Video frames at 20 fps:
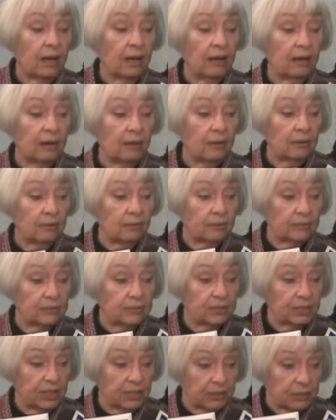um,
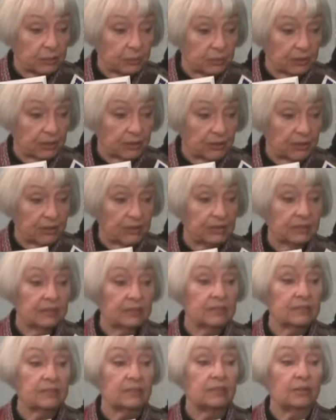January
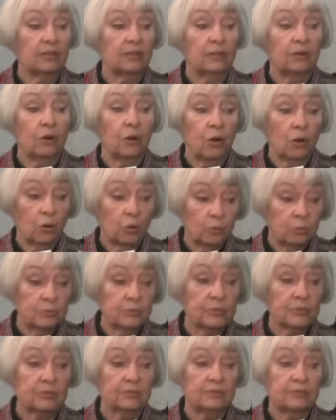is our
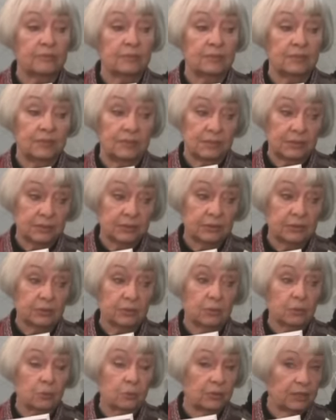Homes of the
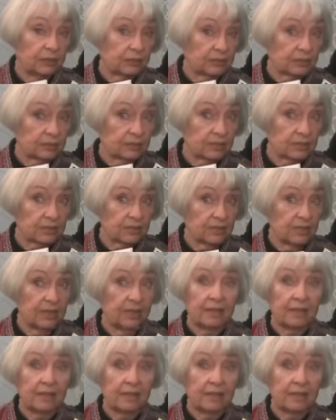Year winners.